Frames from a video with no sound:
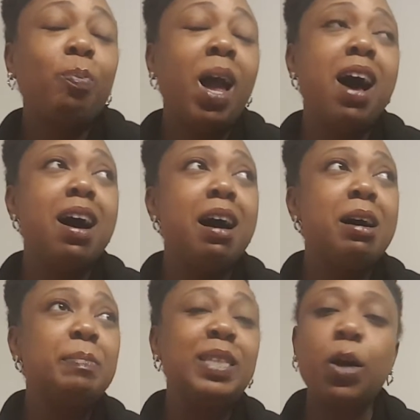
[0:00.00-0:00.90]

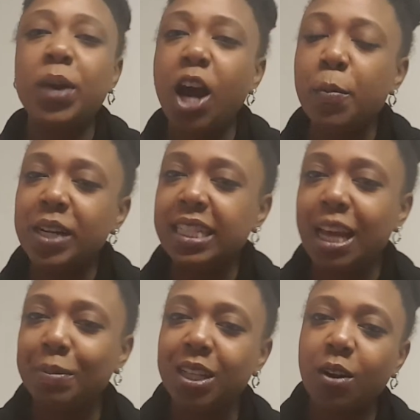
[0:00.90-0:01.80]
So we opened this
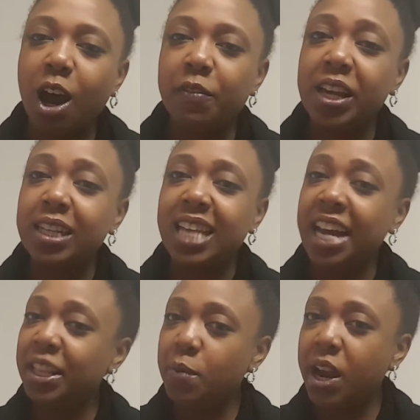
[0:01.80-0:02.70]
episode off
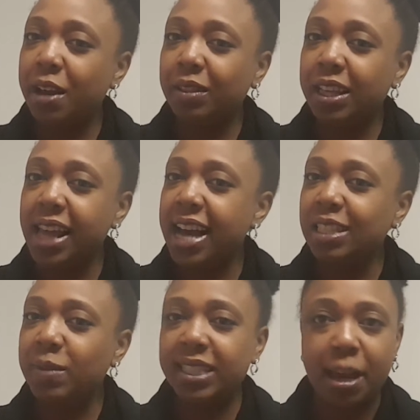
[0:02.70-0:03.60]
exactly where the
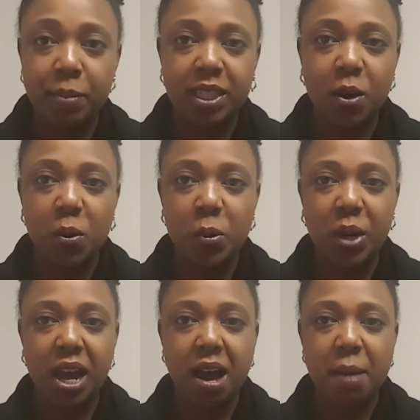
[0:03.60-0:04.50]
last week's episode
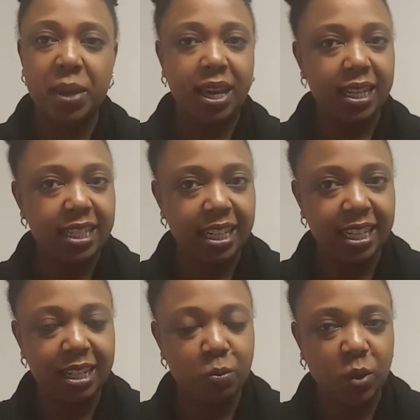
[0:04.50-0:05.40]

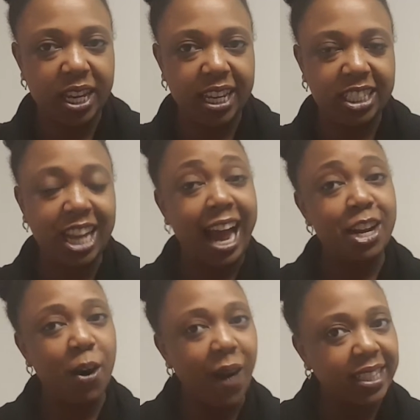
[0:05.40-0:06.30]
ended, which I
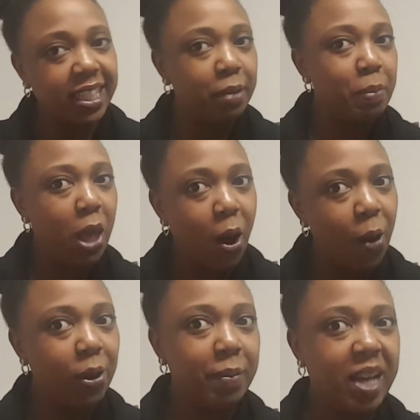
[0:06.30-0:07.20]
know I didn't
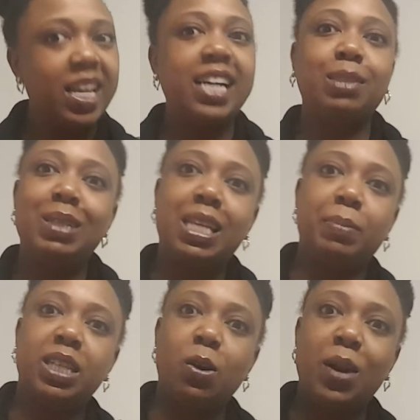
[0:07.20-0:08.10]
blog about last week's
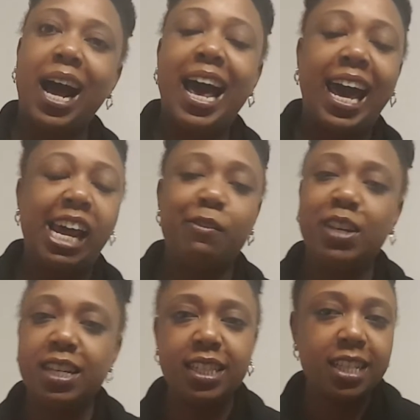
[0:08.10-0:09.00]
episode. I had
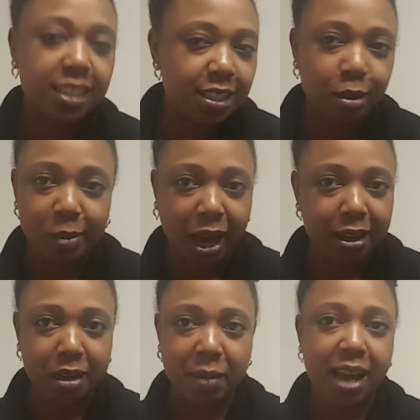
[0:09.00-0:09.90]
every intentions on
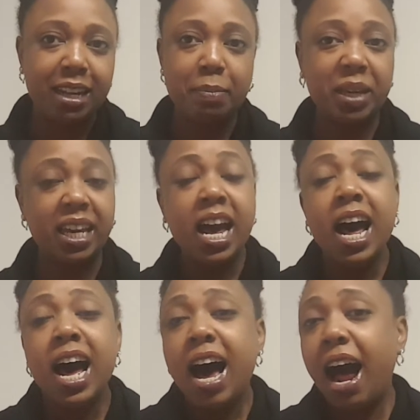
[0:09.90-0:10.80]
blogging about it, but
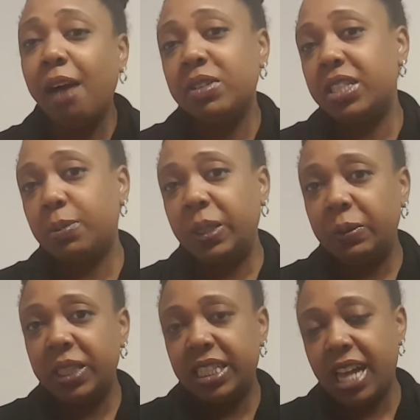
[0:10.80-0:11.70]
I was just
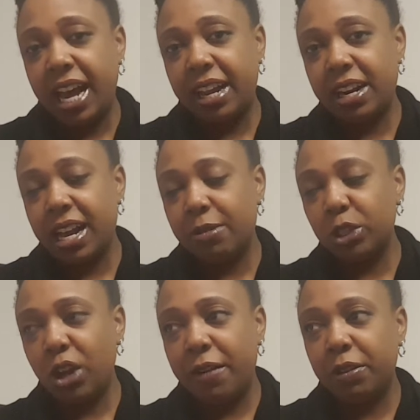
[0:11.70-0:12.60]
really tired. I
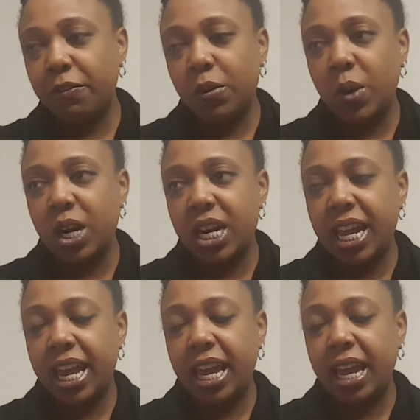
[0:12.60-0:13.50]
was traveling for
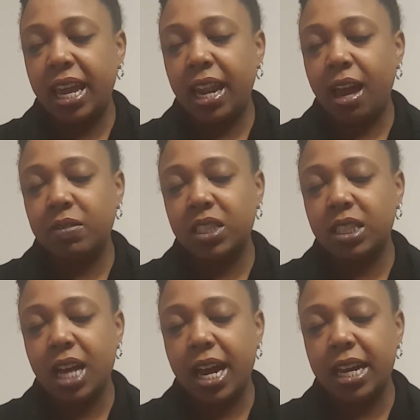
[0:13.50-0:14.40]
work and I was
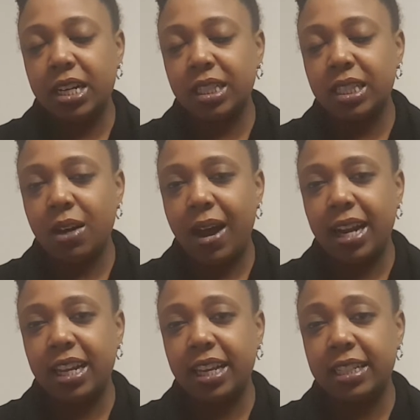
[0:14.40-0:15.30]
just tired, so
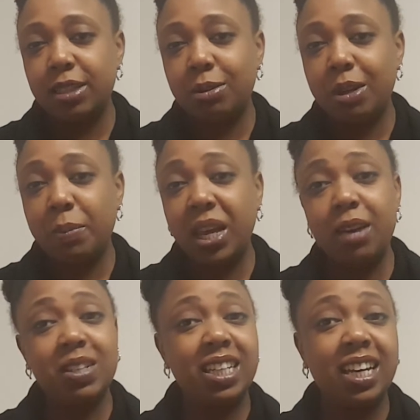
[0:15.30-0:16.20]
I didn't get to it. But
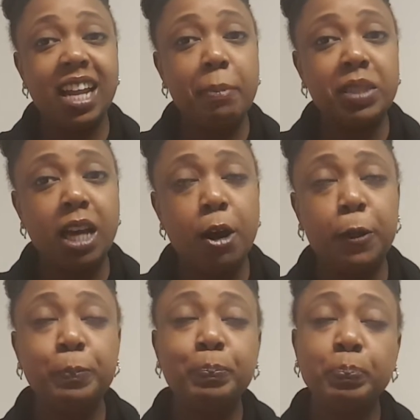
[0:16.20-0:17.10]
it was a good
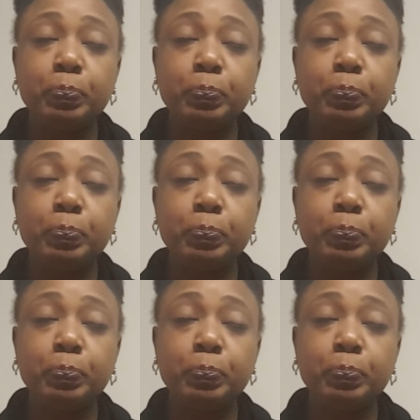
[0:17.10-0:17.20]
episode.